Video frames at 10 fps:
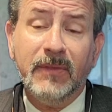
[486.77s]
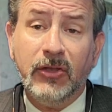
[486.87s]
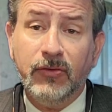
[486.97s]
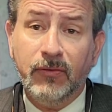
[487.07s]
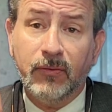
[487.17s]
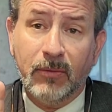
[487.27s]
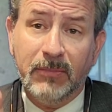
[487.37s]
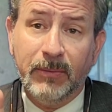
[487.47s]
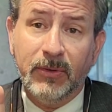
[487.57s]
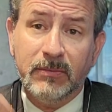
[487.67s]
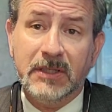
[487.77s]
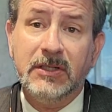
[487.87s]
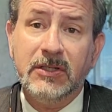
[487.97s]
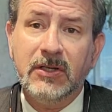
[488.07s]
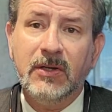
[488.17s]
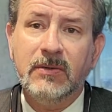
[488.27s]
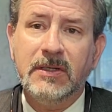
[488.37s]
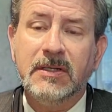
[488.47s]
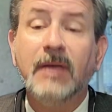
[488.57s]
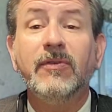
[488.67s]
You've remembered Mrs.
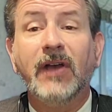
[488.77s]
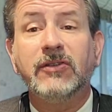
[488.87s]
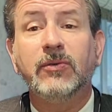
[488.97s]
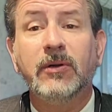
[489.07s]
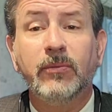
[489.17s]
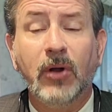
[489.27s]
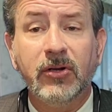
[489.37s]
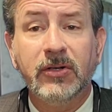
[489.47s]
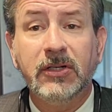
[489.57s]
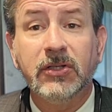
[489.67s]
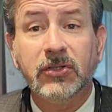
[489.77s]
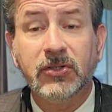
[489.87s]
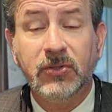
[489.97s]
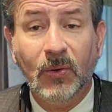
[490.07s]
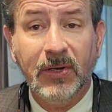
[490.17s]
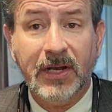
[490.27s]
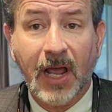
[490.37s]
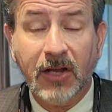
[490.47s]
Jones's name. You've asked her what brought her into the store today.